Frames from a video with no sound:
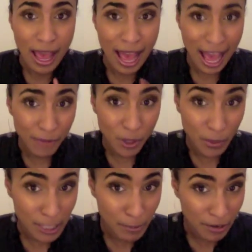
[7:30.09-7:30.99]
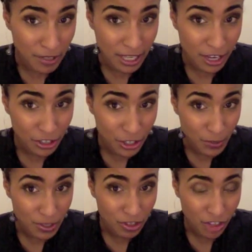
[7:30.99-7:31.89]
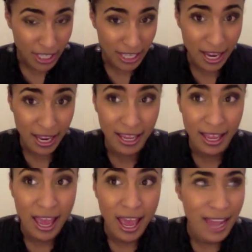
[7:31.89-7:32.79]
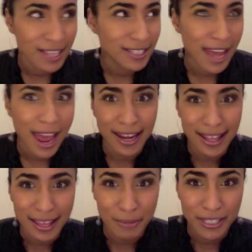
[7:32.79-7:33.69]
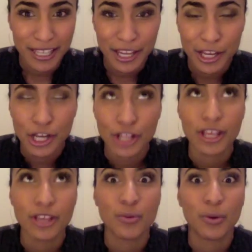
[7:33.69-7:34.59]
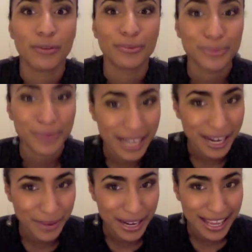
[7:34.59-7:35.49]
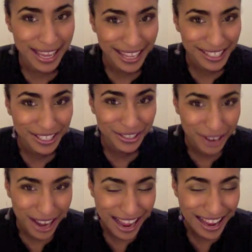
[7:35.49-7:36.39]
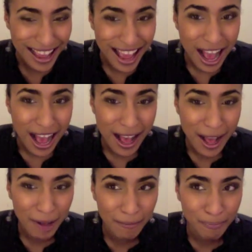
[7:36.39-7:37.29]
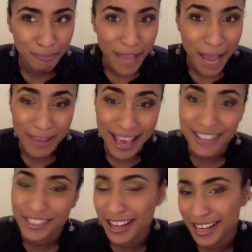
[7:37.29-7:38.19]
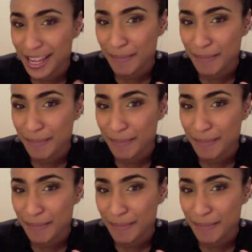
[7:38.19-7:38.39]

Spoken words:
Have you experienced issues with shedding? Is there anything particular that you are really, really keen to try? Happy hair journey.